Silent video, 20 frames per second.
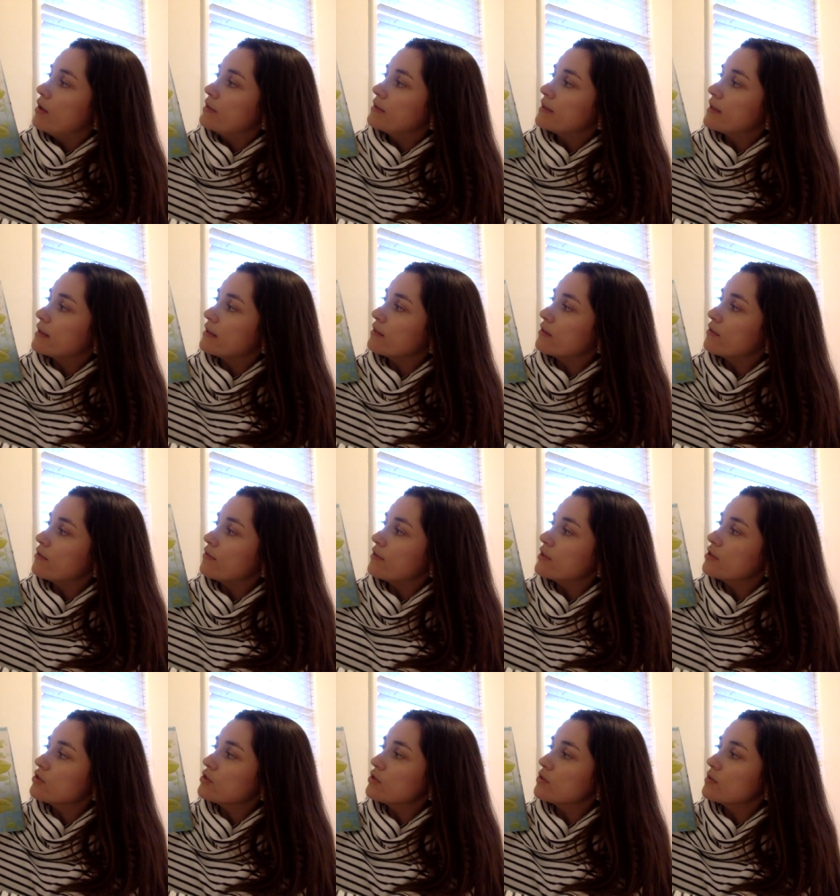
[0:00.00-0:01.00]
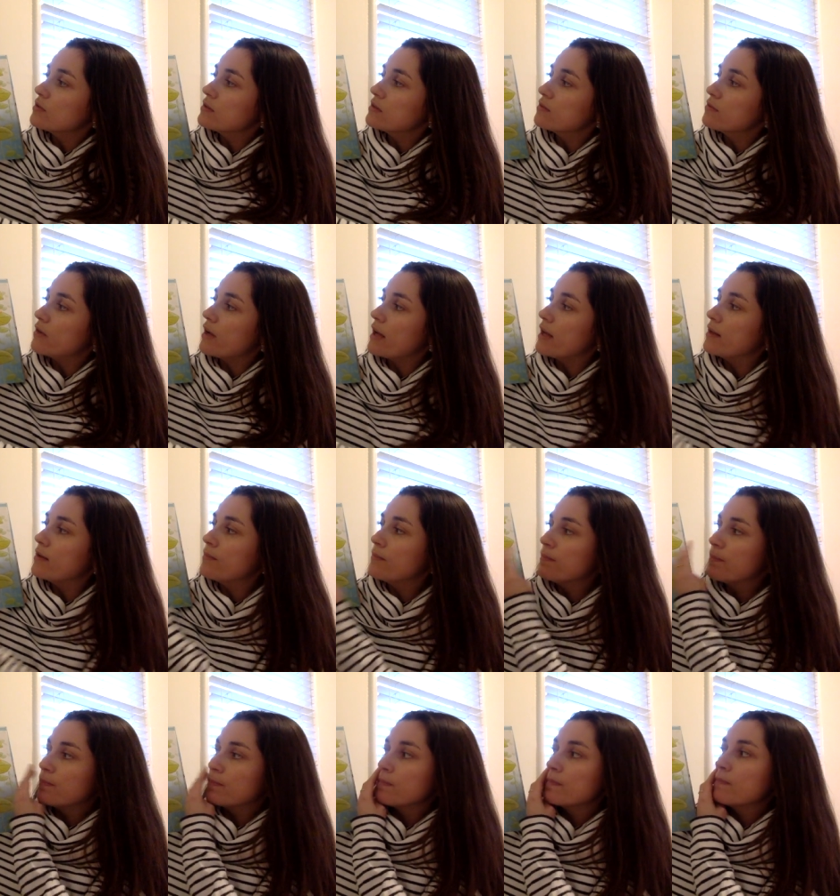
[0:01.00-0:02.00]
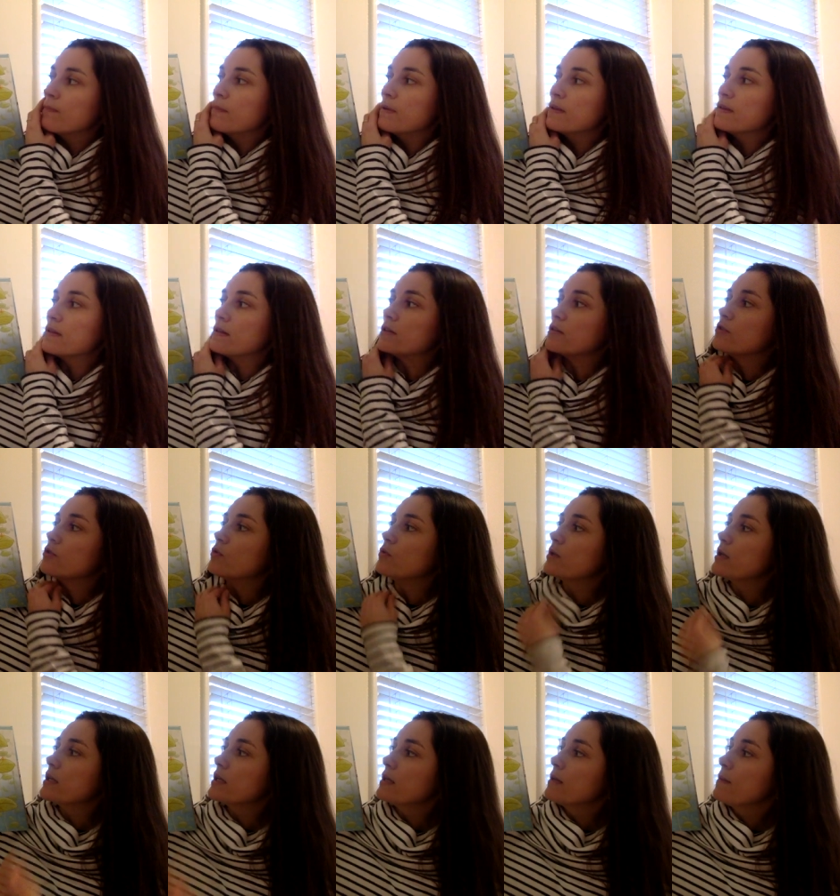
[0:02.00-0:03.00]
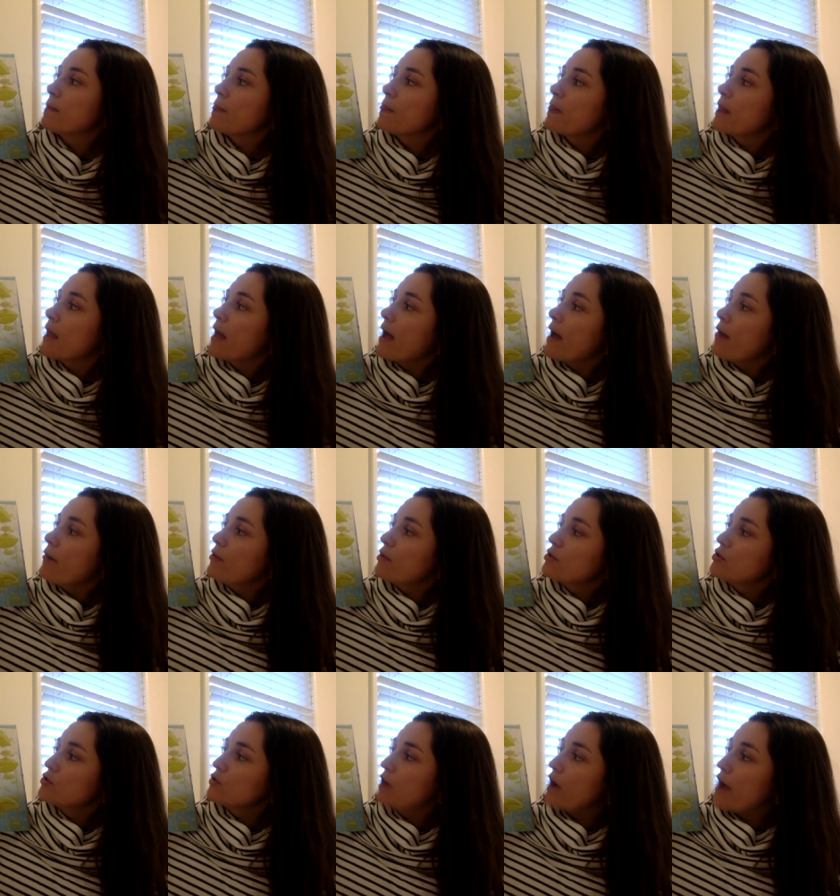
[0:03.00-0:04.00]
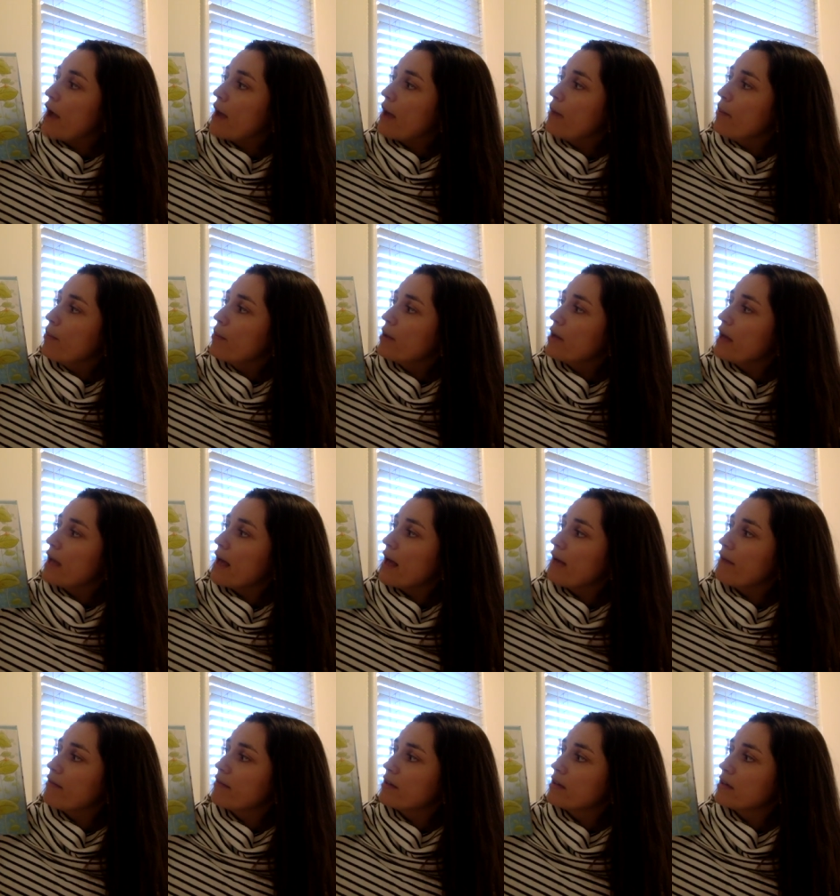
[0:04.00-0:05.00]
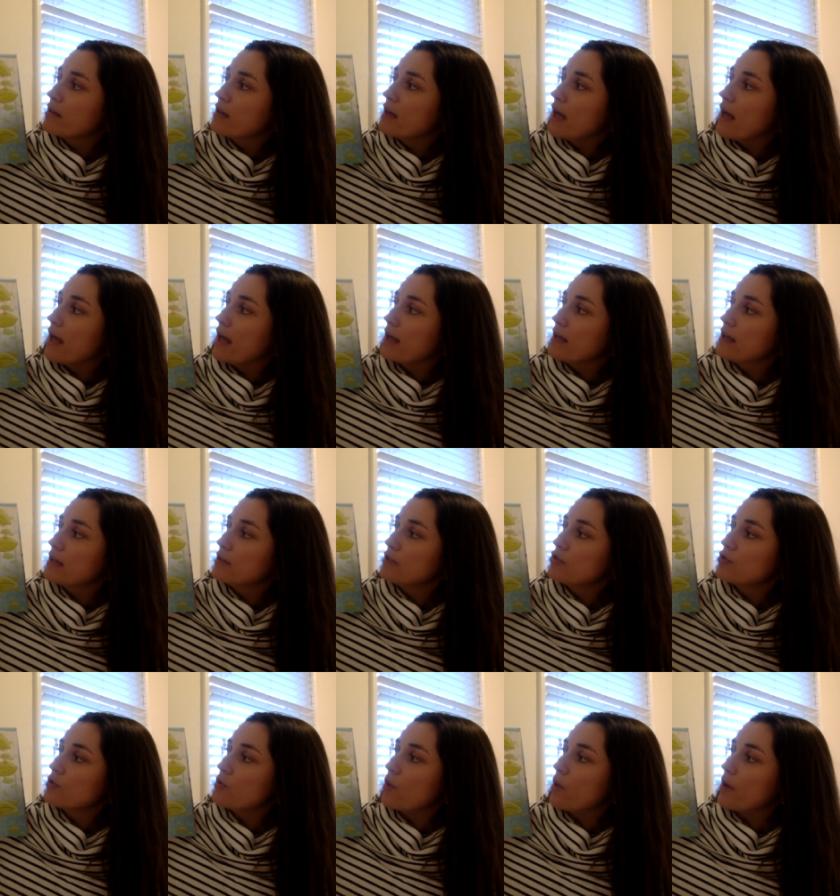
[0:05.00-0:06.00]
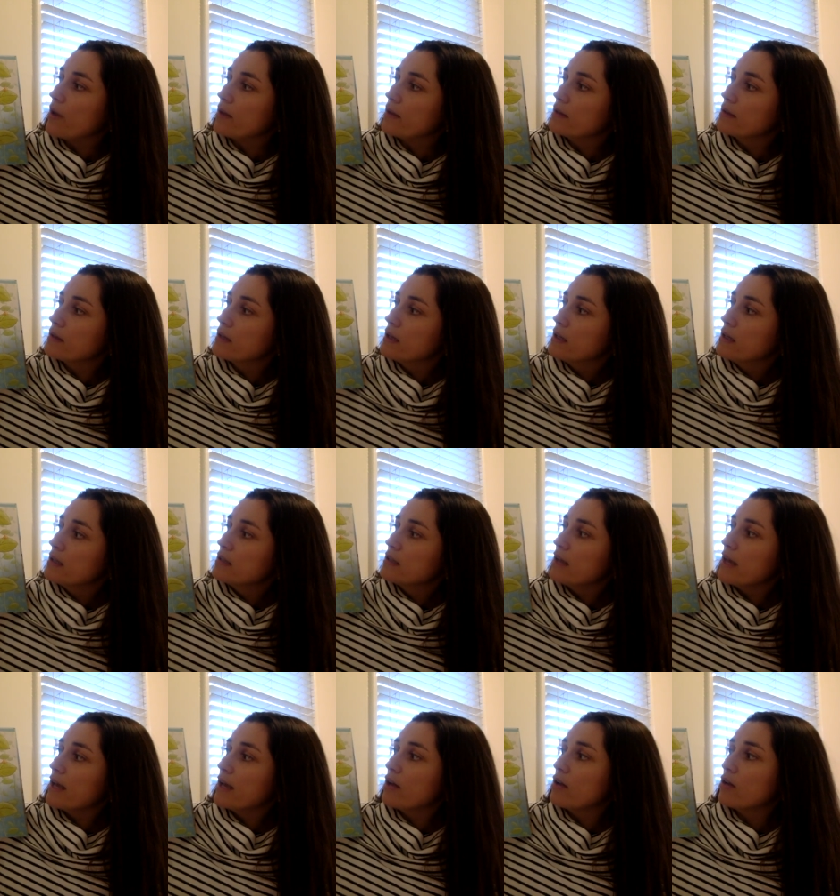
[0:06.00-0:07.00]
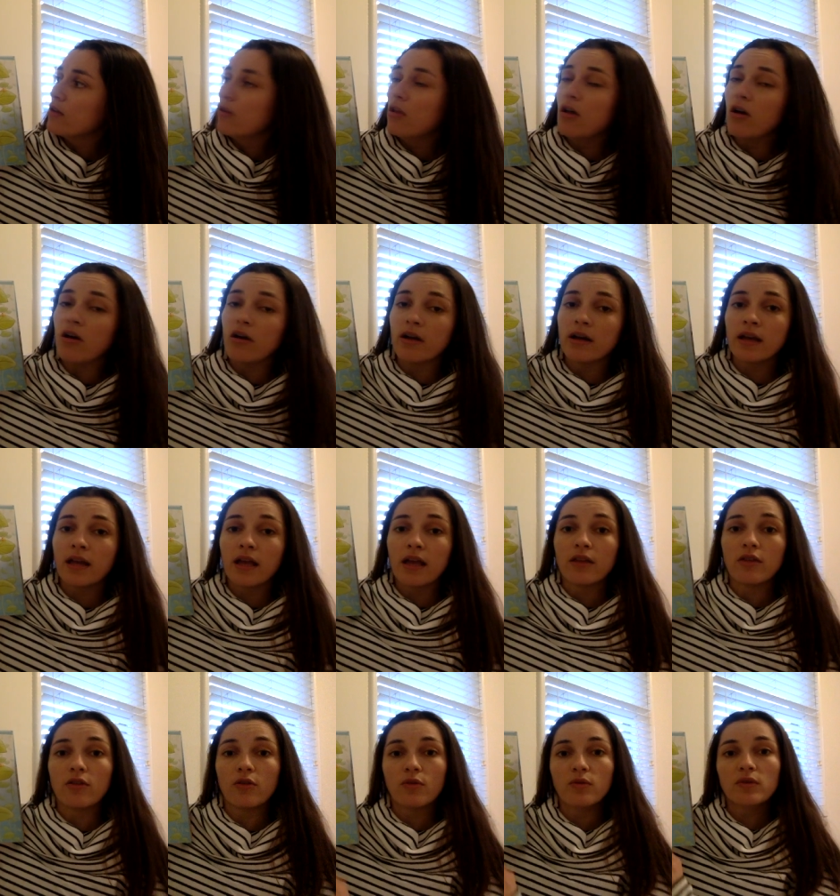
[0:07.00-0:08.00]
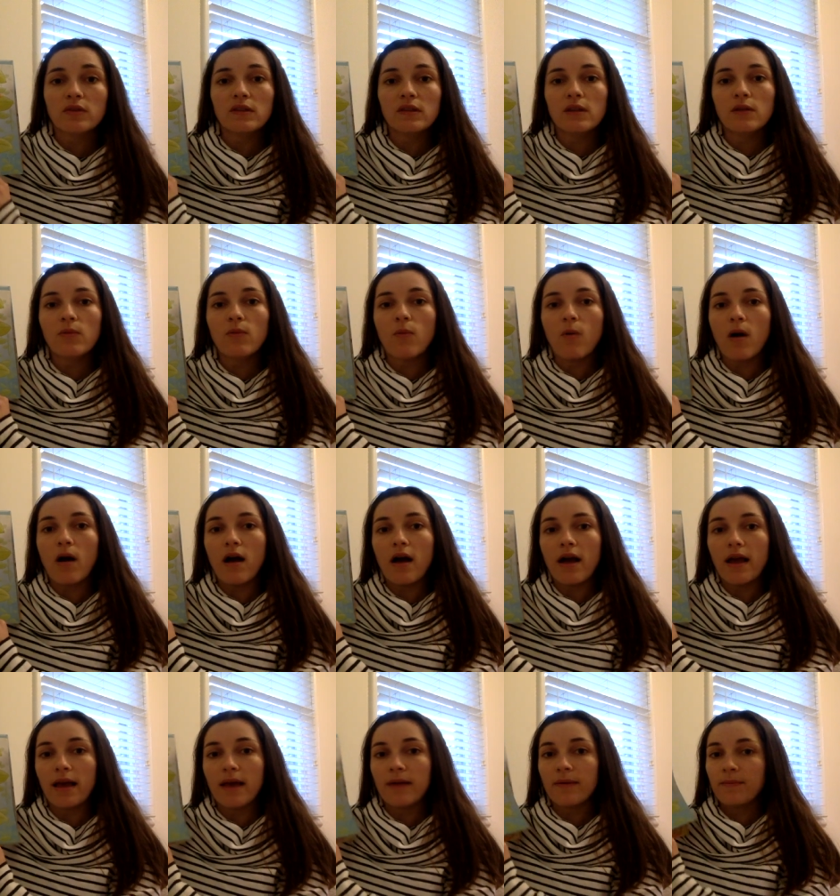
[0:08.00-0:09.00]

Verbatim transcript: says the fish to his friend. Mrs. Squid, I would try, but I haven't any choice. Take a look and you'll see why.